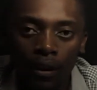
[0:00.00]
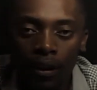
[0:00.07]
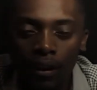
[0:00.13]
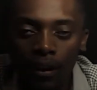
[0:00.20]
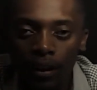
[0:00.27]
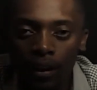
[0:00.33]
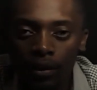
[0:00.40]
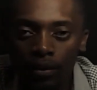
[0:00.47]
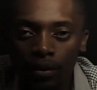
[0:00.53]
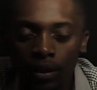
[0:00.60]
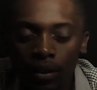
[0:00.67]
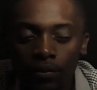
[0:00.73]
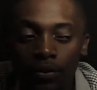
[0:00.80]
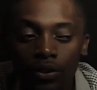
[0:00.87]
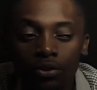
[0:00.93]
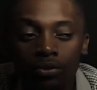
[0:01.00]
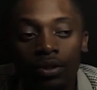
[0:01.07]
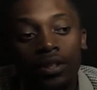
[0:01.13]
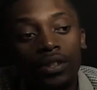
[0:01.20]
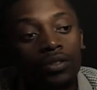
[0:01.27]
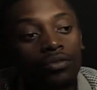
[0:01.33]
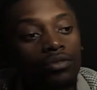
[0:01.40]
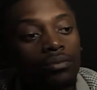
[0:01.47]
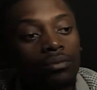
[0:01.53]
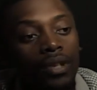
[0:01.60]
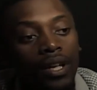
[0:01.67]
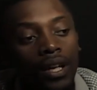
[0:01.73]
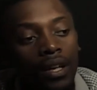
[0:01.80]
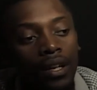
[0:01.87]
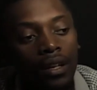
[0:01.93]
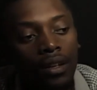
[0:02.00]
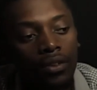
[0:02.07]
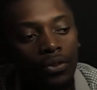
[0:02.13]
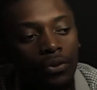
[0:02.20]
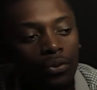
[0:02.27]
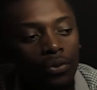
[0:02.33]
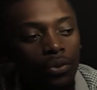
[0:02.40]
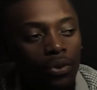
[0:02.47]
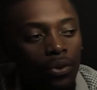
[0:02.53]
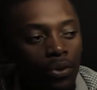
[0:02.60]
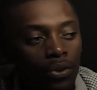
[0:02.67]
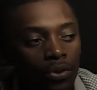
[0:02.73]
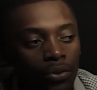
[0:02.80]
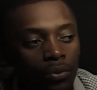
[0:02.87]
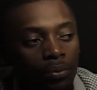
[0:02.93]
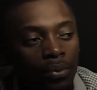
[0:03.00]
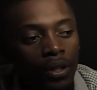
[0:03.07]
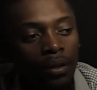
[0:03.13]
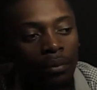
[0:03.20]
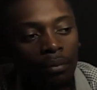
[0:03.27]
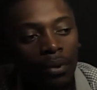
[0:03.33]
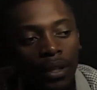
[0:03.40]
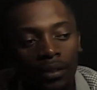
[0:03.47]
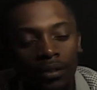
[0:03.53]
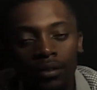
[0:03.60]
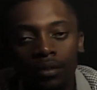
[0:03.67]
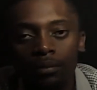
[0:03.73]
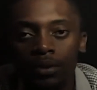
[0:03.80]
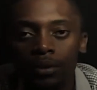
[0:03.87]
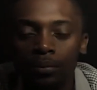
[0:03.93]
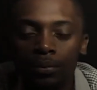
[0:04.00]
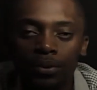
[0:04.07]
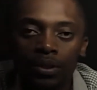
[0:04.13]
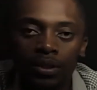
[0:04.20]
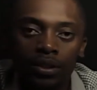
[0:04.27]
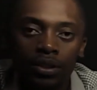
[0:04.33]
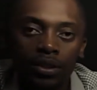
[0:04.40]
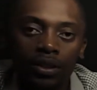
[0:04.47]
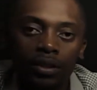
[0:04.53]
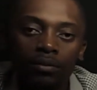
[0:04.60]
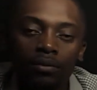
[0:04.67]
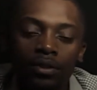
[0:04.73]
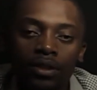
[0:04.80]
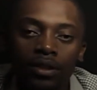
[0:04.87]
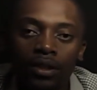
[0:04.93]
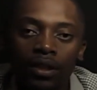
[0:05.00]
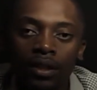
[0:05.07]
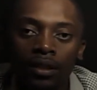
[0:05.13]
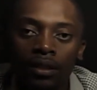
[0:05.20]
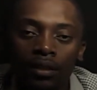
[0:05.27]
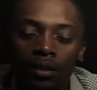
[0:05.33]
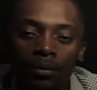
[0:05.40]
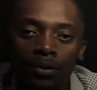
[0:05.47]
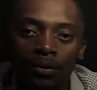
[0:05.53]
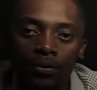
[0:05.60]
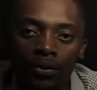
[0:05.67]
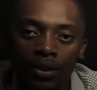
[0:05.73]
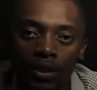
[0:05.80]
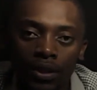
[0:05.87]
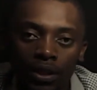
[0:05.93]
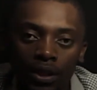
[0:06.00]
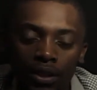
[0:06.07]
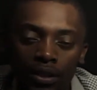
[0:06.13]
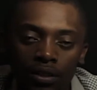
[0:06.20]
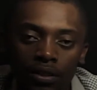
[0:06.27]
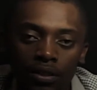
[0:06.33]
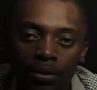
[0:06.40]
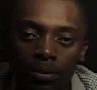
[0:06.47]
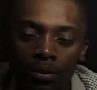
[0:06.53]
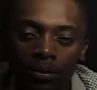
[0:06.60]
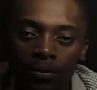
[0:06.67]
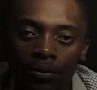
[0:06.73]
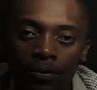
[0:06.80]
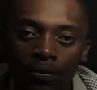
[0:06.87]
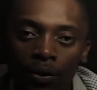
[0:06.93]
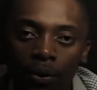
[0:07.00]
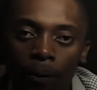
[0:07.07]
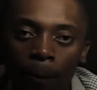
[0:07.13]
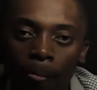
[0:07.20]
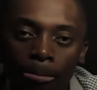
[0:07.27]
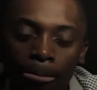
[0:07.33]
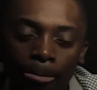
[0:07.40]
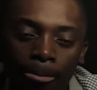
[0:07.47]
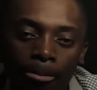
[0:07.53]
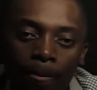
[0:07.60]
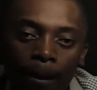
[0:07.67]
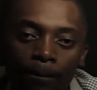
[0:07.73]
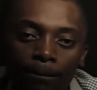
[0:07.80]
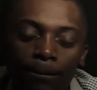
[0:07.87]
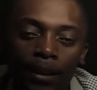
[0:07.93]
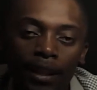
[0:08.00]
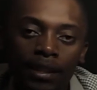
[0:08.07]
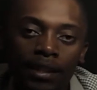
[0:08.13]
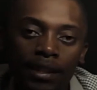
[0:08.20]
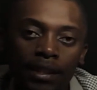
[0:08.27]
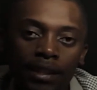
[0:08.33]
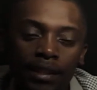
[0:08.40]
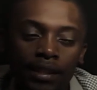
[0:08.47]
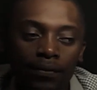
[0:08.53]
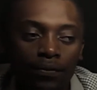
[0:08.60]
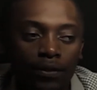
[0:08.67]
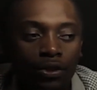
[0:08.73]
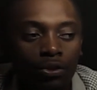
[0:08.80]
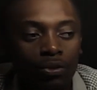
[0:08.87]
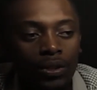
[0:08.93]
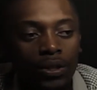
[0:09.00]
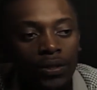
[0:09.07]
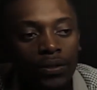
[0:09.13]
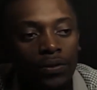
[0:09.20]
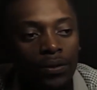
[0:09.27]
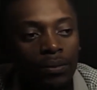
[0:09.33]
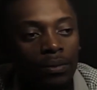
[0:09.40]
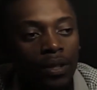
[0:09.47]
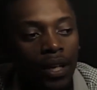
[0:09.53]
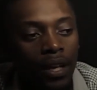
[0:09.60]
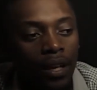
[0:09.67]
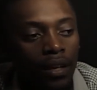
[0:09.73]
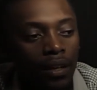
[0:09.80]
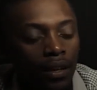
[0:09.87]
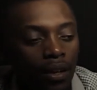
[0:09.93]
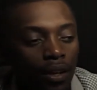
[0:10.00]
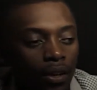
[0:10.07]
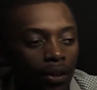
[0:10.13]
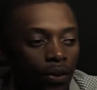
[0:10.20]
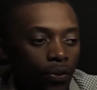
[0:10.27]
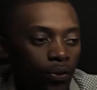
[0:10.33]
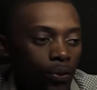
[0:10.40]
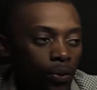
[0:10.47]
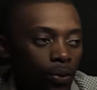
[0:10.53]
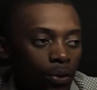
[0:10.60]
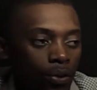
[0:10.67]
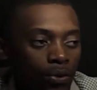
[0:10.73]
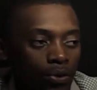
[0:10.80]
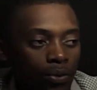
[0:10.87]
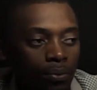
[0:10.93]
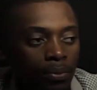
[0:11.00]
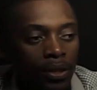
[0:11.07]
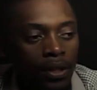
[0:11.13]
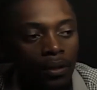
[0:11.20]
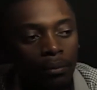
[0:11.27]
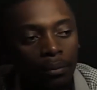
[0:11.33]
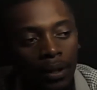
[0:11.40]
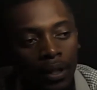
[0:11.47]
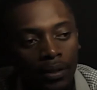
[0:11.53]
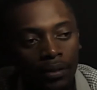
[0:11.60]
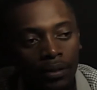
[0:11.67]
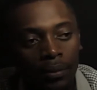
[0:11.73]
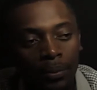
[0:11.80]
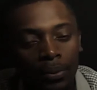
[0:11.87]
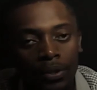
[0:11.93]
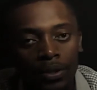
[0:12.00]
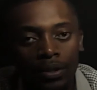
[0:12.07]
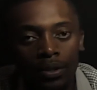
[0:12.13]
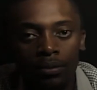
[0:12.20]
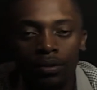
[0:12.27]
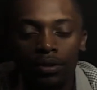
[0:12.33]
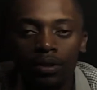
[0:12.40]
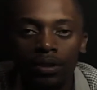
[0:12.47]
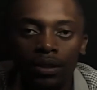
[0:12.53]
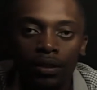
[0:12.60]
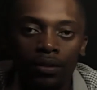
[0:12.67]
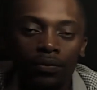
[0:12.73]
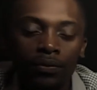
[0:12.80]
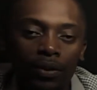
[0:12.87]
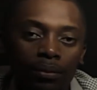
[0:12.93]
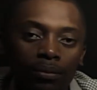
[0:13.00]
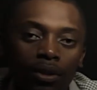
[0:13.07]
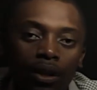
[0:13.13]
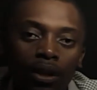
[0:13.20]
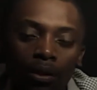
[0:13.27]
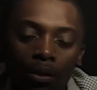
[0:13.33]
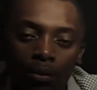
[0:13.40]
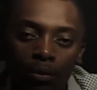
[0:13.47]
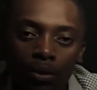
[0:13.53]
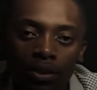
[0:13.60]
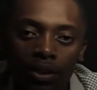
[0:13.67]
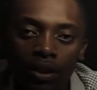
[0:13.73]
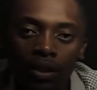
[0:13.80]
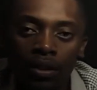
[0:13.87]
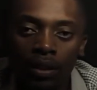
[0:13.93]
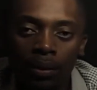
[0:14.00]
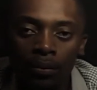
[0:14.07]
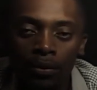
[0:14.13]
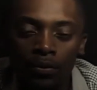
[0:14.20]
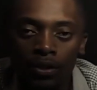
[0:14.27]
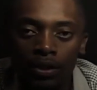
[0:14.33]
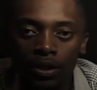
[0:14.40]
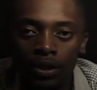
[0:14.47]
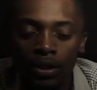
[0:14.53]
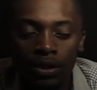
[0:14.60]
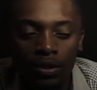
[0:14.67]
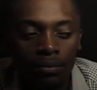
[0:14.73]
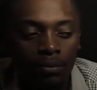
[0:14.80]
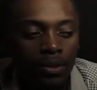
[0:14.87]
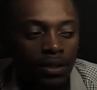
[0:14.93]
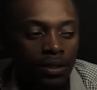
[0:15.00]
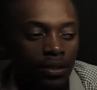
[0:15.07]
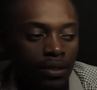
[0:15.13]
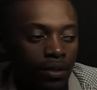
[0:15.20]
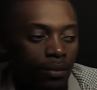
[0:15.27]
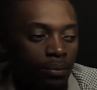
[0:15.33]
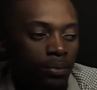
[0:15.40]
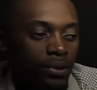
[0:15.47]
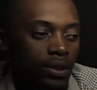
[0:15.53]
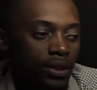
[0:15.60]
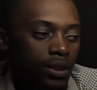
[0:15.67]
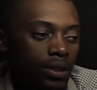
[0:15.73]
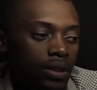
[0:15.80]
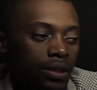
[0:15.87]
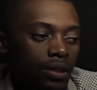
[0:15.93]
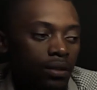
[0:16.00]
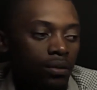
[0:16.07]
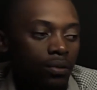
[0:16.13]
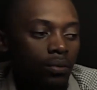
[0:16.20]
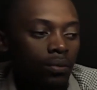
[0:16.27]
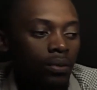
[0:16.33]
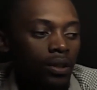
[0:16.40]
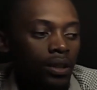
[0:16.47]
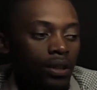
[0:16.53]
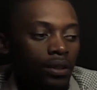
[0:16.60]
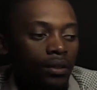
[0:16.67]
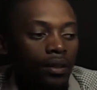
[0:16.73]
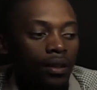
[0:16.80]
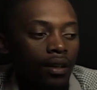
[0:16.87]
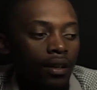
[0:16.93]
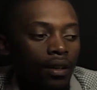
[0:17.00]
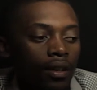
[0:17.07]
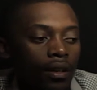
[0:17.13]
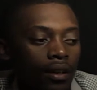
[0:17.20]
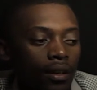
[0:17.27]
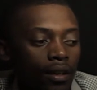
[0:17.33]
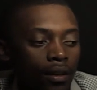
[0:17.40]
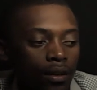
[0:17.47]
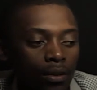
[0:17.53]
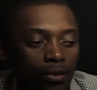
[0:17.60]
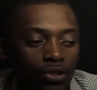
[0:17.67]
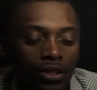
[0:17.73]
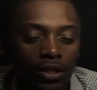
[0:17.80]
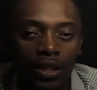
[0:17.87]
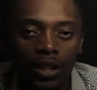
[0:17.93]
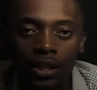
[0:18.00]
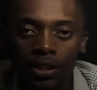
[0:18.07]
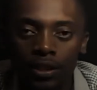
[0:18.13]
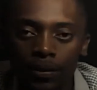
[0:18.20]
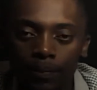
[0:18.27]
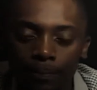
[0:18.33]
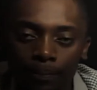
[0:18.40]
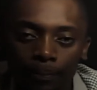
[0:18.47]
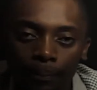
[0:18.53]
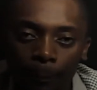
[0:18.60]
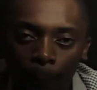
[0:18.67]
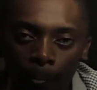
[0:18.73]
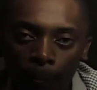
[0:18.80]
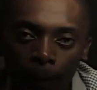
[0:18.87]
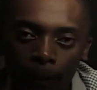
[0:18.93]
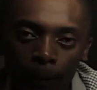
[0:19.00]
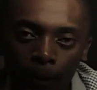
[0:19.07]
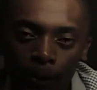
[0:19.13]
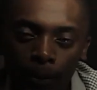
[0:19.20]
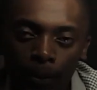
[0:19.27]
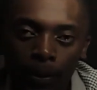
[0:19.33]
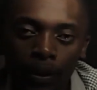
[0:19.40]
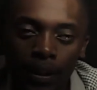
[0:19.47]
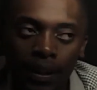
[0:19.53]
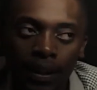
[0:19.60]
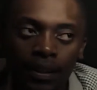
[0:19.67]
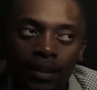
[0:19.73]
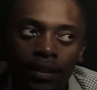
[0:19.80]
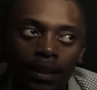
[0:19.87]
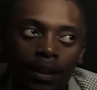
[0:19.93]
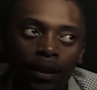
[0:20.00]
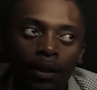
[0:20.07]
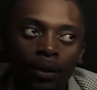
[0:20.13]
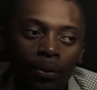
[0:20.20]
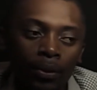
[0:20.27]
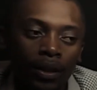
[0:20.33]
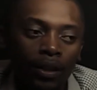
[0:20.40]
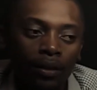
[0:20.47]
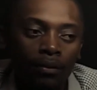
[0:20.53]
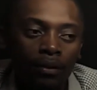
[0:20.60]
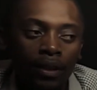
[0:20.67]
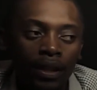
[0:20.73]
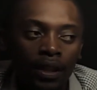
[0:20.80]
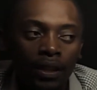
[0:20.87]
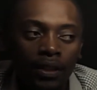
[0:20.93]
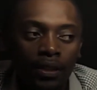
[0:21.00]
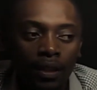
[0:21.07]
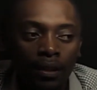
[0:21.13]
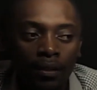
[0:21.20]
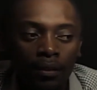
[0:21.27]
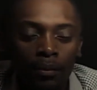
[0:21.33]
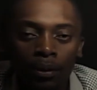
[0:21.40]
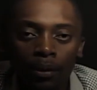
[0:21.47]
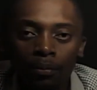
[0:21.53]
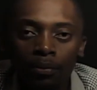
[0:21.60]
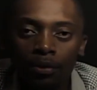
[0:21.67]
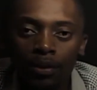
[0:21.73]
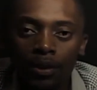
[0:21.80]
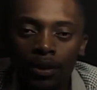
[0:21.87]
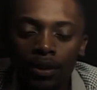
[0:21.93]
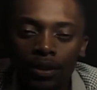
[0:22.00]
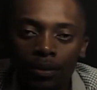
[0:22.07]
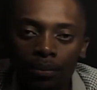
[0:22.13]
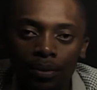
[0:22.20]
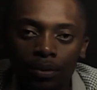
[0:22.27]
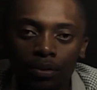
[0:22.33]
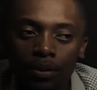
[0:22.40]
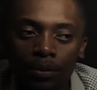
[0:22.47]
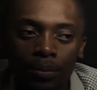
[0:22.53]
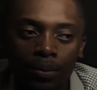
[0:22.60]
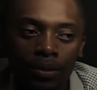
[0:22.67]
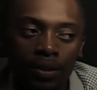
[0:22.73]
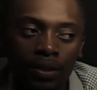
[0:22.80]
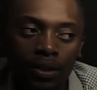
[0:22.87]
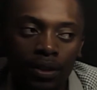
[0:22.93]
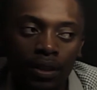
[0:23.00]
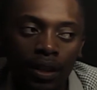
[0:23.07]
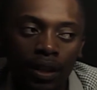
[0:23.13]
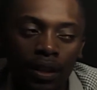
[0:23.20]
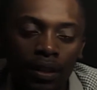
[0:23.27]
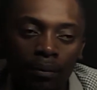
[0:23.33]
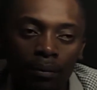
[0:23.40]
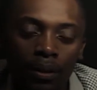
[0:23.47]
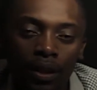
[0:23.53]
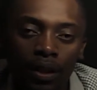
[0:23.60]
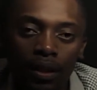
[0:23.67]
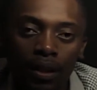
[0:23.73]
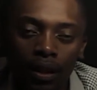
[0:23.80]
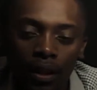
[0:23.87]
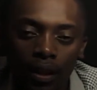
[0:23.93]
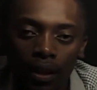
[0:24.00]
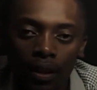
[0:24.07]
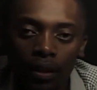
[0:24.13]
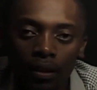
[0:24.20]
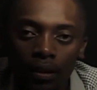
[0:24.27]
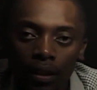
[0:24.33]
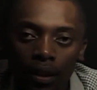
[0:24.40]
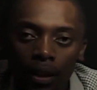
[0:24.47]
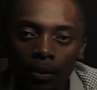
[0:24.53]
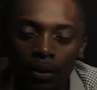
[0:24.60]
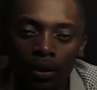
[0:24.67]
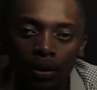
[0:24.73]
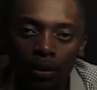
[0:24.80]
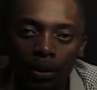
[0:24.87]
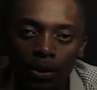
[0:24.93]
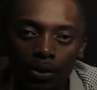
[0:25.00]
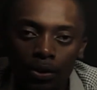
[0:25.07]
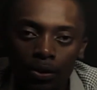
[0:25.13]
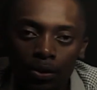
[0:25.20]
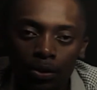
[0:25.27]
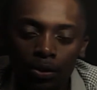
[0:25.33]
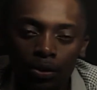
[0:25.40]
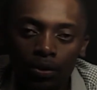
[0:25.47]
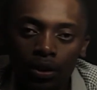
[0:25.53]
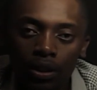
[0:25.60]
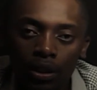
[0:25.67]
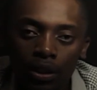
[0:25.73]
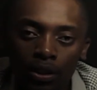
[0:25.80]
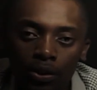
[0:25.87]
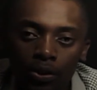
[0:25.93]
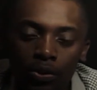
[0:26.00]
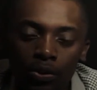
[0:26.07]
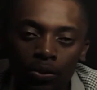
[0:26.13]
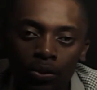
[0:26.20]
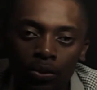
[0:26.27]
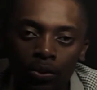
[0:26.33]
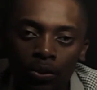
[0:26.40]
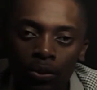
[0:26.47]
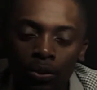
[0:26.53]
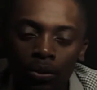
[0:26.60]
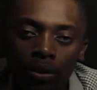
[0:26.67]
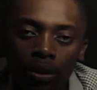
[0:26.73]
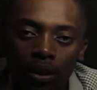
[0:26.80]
And if it swings from A through O to B and back to the mid position, we say the number of oscillations is 3/4. And finally, if it swings from A through O to B and back to the position we started from, we say the number of oscillation made is completely 1 oscillation. So that's how we can relate how the bulb swings between position A and B. Now we're going to look into